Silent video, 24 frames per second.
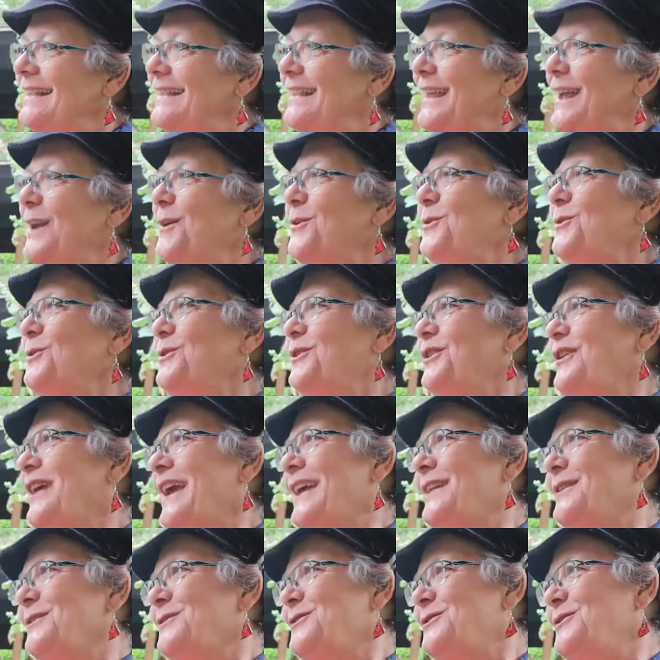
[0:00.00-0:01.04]
they hold
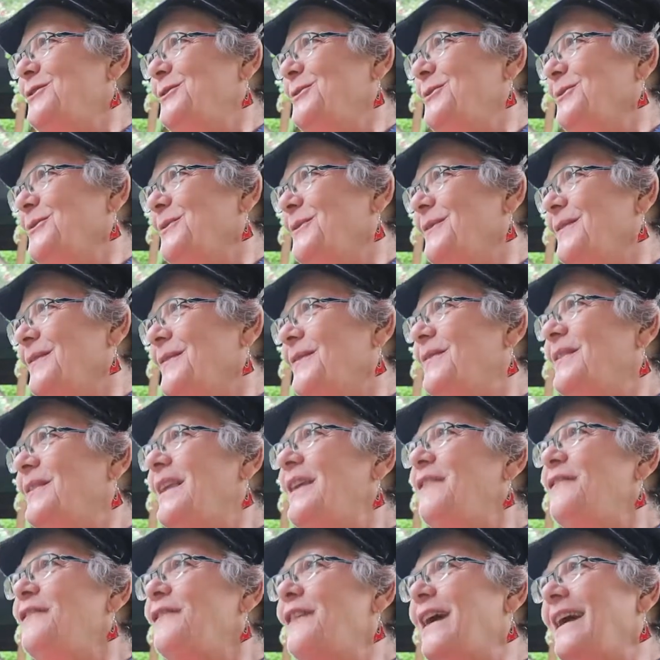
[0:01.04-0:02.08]
together too.
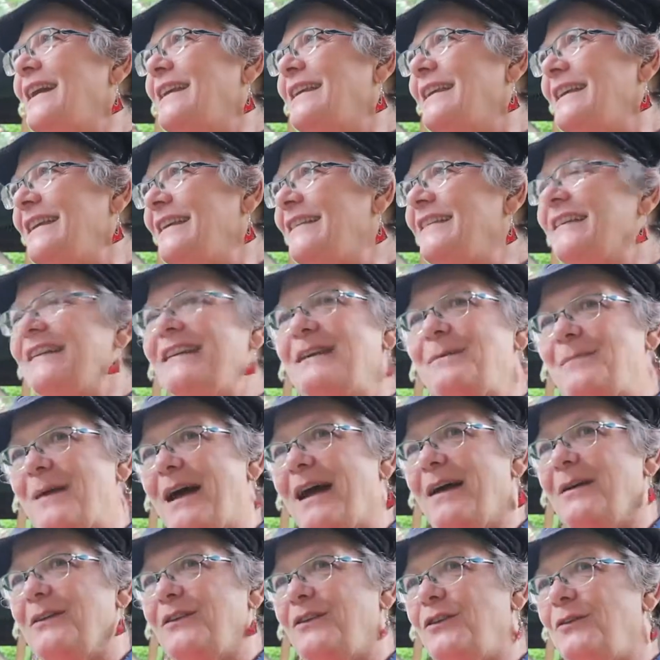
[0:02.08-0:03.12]
They find easily
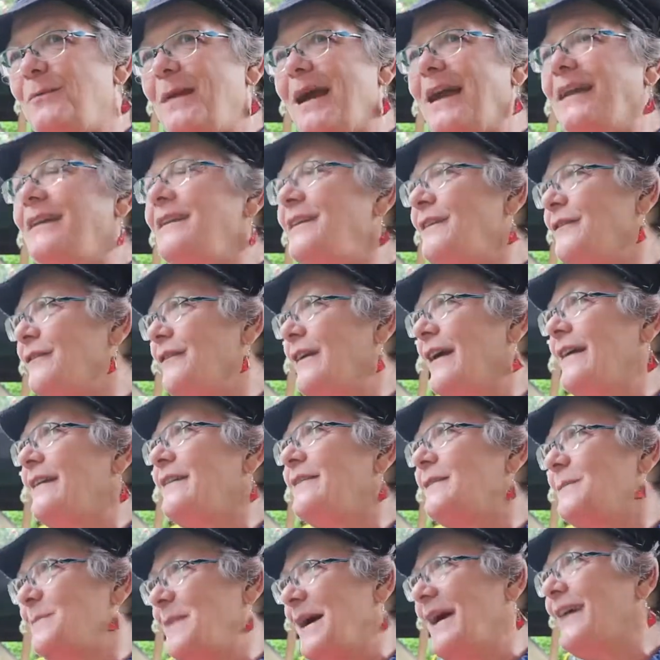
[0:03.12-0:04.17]
back. Humanity
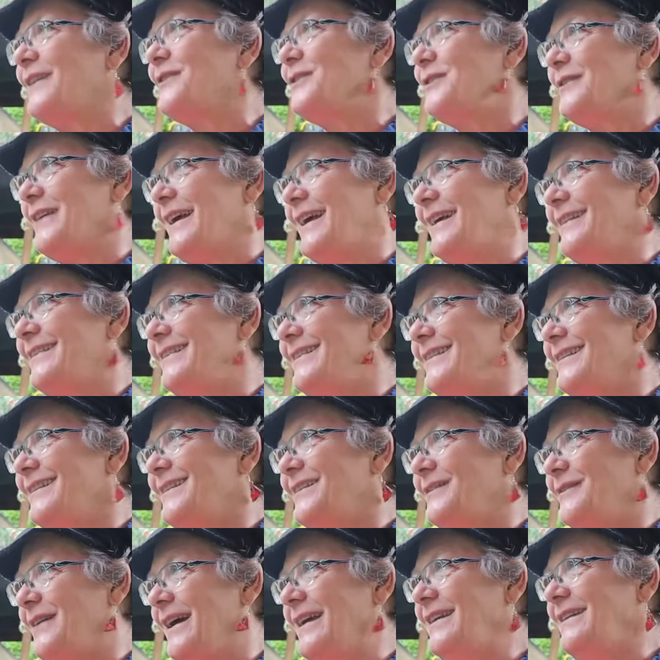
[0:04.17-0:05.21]
finds back to that,
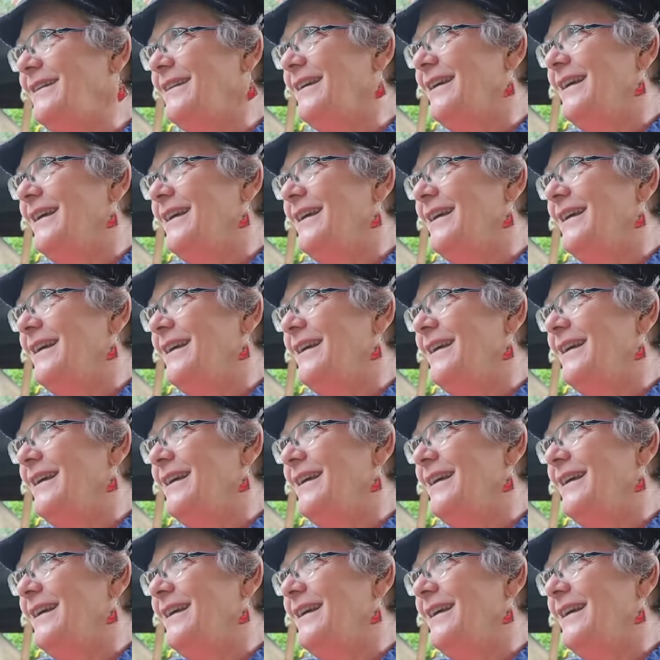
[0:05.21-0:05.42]
right?